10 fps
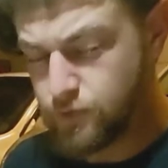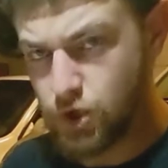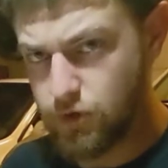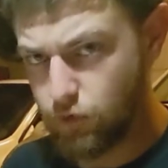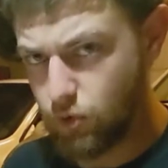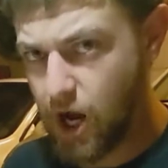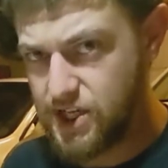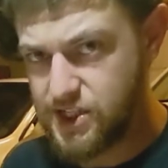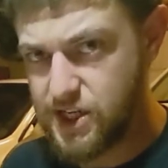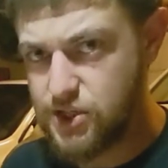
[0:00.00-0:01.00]
Nova
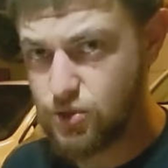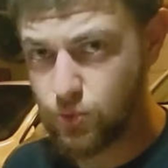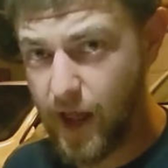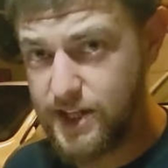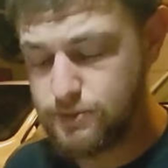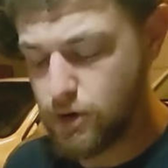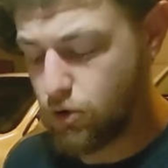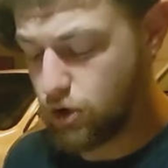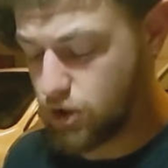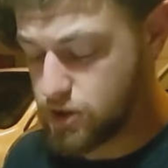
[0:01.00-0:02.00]
Rossi's, Reds
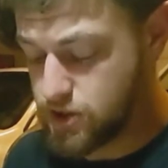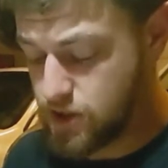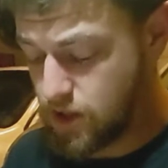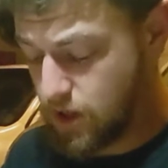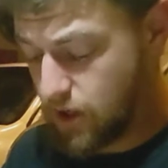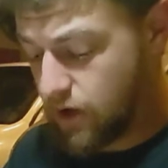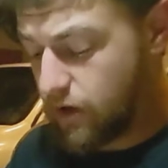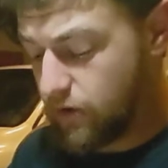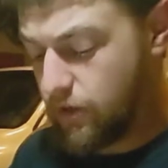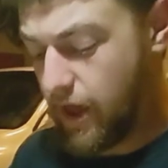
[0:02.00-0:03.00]
motors,
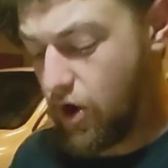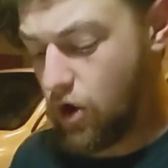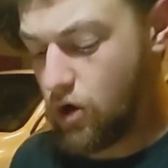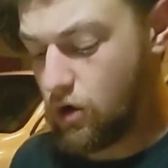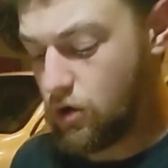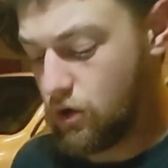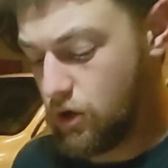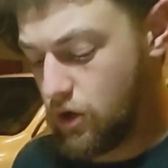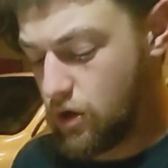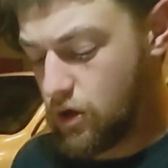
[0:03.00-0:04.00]

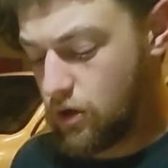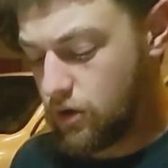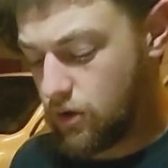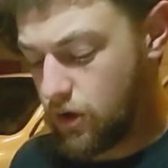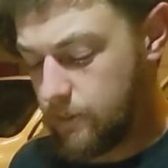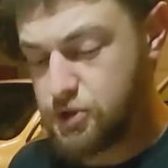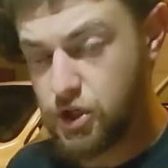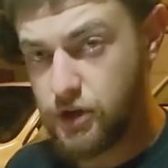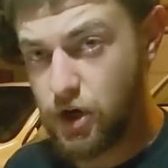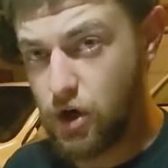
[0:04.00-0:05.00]
I'm
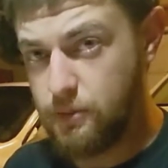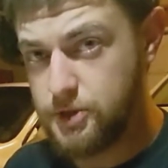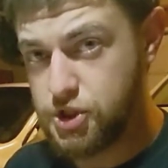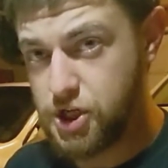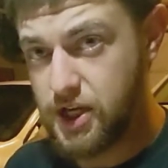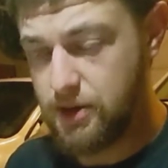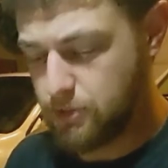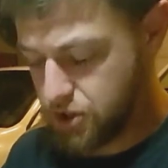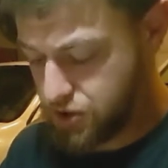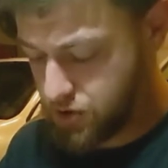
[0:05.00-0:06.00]
sure they're all machined
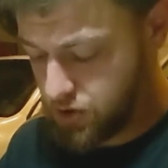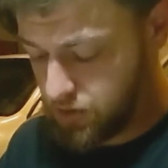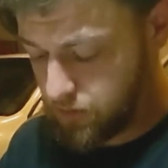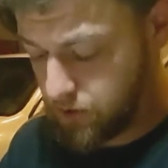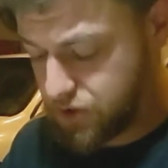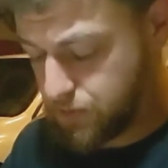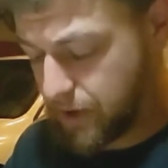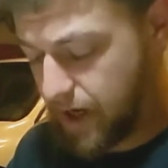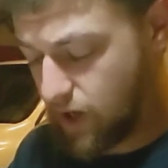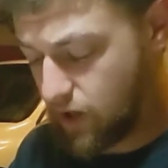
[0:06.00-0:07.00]
much
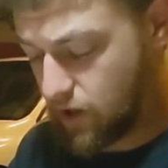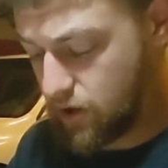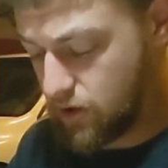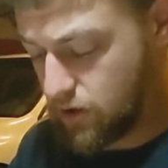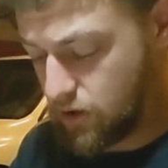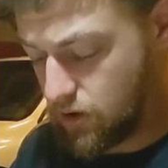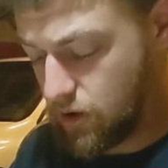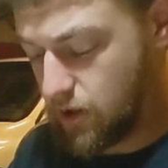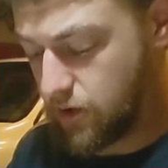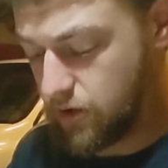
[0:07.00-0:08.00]
better.
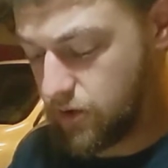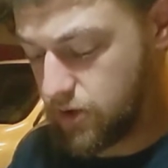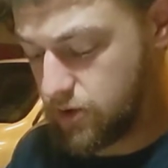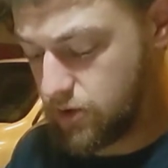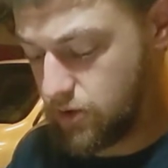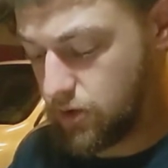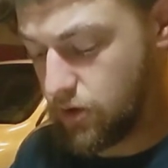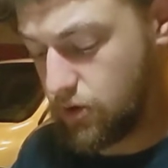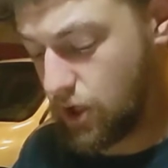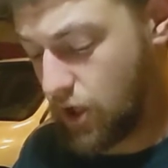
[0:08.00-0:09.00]
The
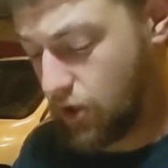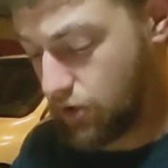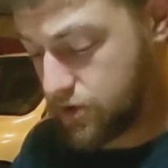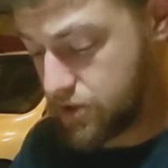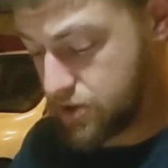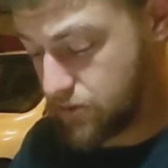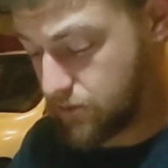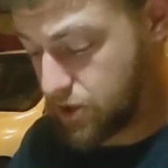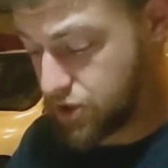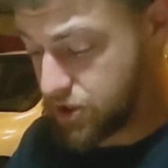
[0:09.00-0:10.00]
tolerances are
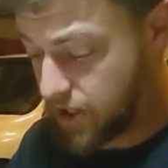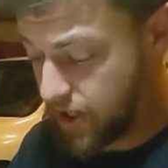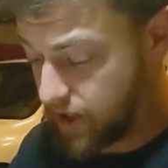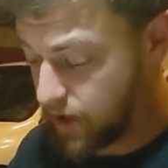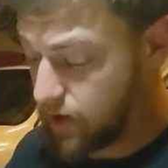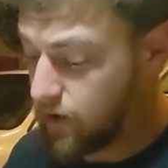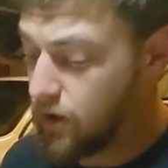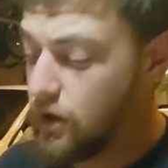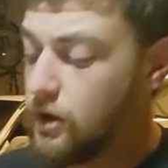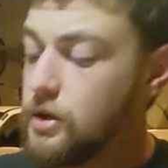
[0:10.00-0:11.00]
much tighter.
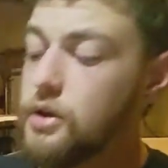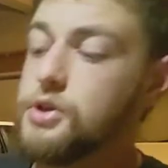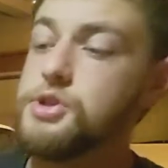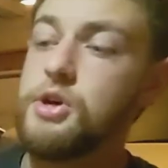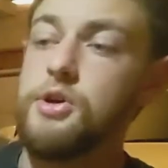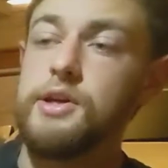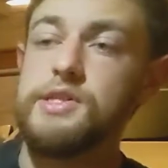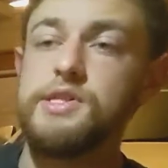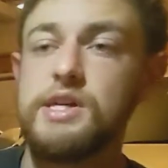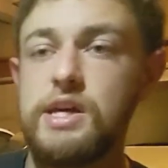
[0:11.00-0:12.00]
So you
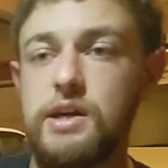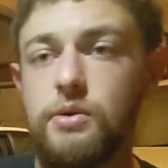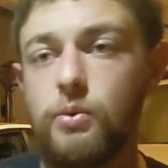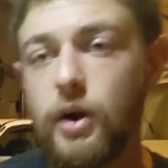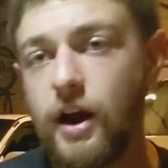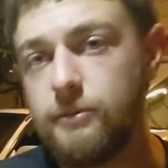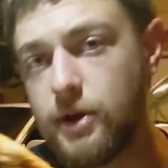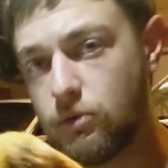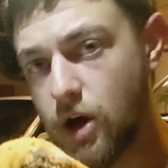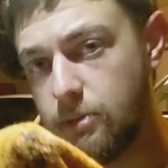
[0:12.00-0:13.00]
can see where I've
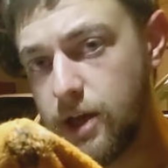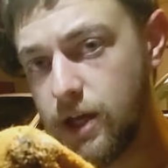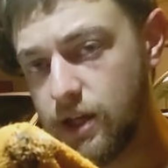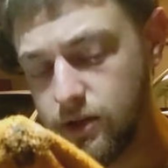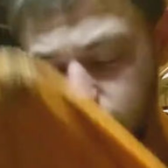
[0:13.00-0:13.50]
been rubbing